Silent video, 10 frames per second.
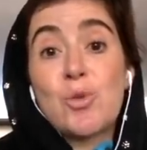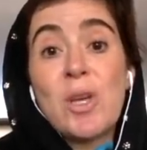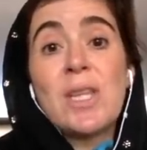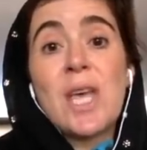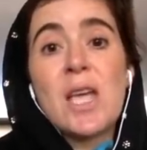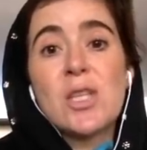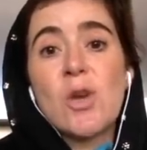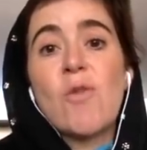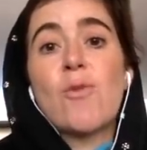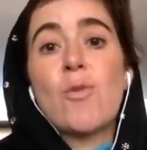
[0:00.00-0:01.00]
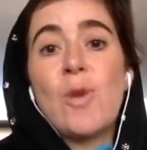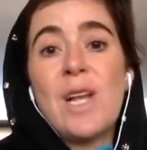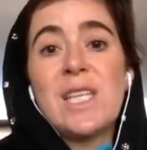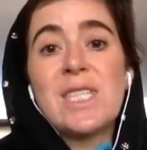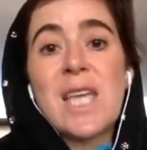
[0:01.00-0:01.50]
3 days of
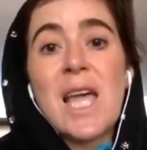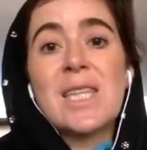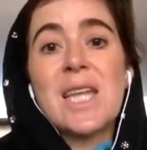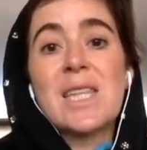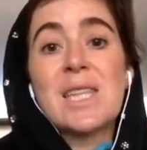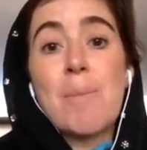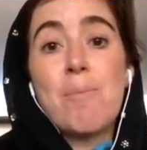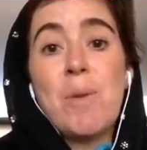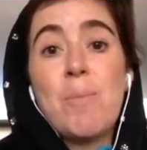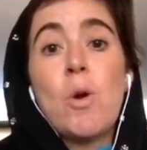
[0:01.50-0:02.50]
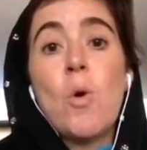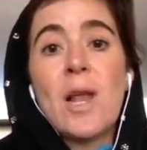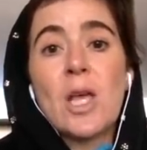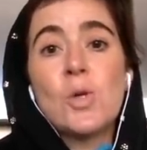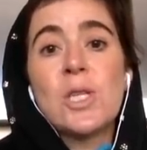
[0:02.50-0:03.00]
really saying that the people who were
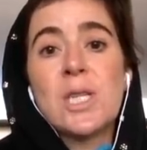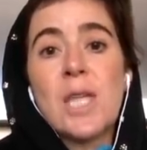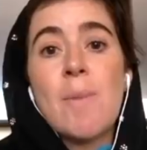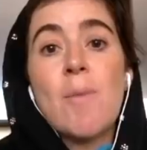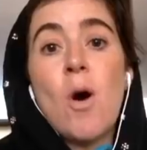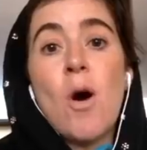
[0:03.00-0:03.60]
accusing them